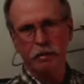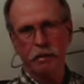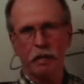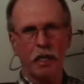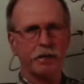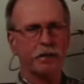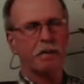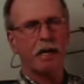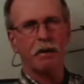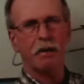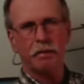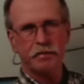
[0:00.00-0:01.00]
on the
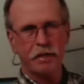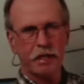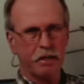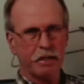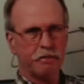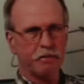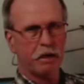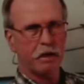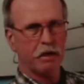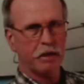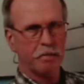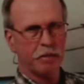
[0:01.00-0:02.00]
power of 10 for our
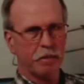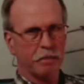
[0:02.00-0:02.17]
number.